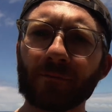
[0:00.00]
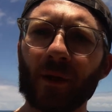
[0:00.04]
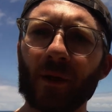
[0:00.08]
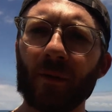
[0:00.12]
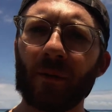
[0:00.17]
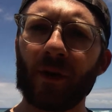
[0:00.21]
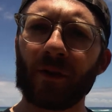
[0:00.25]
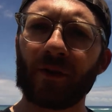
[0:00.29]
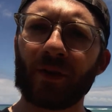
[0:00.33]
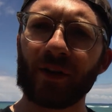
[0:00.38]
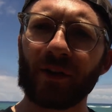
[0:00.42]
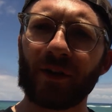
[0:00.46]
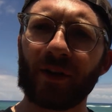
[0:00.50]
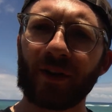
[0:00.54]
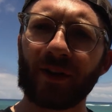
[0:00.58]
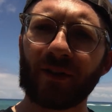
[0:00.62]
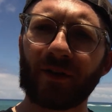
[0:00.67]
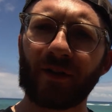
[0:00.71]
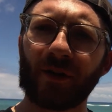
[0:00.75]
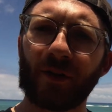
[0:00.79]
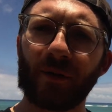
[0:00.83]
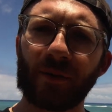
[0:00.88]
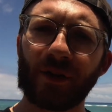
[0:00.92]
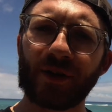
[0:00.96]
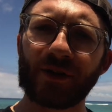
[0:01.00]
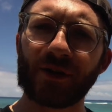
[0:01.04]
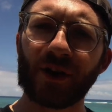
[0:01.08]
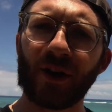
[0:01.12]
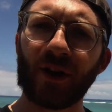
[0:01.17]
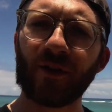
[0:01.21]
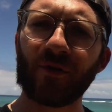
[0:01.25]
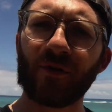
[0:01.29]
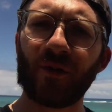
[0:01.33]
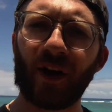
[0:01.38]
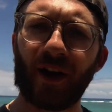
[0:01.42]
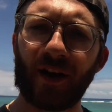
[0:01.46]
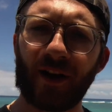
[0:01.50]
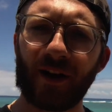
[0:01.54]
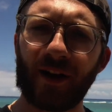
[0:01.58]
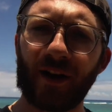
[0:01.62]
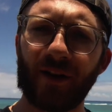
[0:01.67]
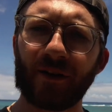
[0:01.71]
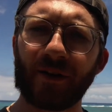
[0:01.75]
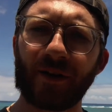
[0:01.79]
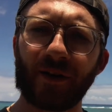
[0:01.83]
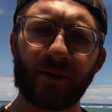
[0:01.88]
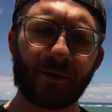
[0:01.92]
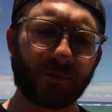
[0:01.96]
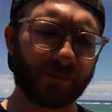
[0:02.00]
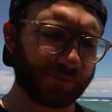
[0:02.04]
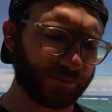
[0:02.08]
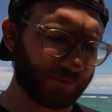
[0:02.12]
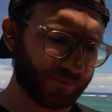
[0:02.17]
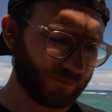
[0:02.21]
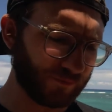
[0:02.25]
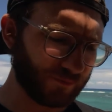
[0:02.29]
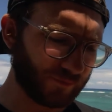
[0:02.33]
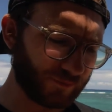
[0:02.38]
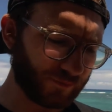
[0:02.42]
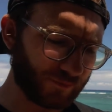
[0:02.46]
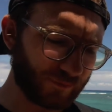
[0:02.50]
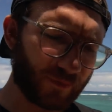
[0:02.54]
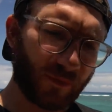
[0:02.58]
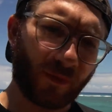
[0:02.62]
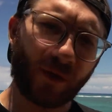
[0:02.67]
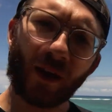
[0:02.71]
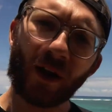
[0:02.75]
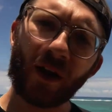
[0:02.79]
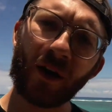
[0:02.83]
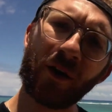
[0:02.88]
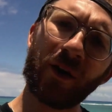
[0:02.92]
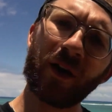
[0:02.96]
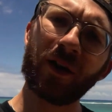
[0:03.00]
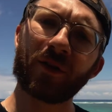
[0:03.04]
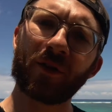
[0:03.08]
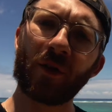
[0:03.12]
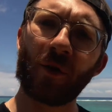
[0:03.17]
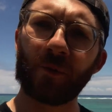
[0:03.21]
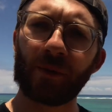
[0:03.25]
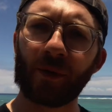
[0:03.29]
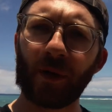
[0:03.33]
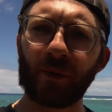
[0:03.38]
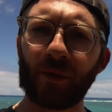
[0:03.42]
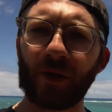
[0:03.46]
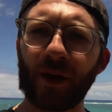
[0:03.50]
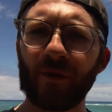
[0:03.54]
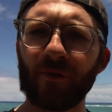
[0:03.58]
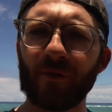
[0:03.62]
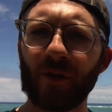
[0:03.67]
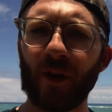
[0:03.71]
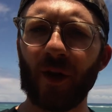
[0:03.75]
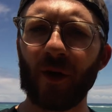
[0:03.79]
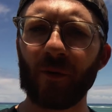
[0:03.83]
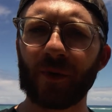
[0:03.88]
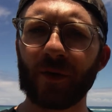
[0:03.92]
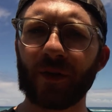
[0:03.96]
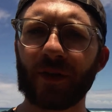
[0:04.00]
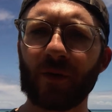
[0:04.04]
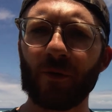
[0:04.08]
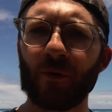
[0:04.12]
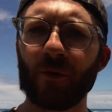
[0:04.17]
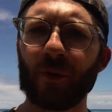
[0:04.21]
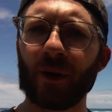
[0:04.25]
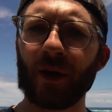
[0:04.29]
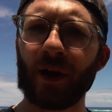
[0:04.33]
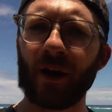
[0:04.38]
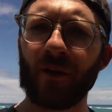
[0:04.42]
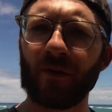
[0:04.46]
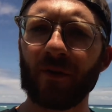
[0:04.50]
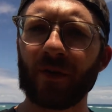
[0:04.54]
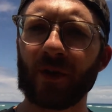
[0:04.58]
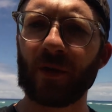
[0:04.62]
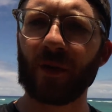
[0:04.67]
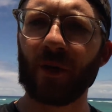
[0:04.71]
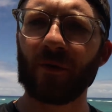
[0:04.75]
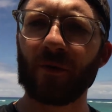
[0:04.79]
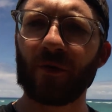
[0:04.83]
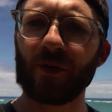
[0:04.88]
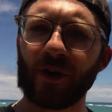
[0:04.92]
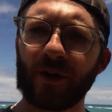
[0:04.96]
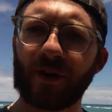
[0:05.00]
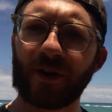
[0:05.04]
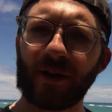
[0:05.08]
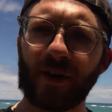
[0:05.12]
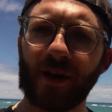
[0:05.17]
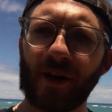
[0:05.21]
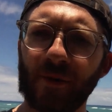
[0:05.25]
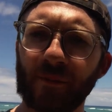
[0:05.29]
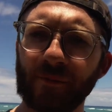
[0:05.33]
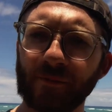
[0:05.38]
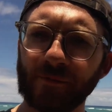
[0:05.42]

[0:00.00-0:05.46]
I think things are going to be just fine out here. Let's open up the envelope and see what we have in store for us today.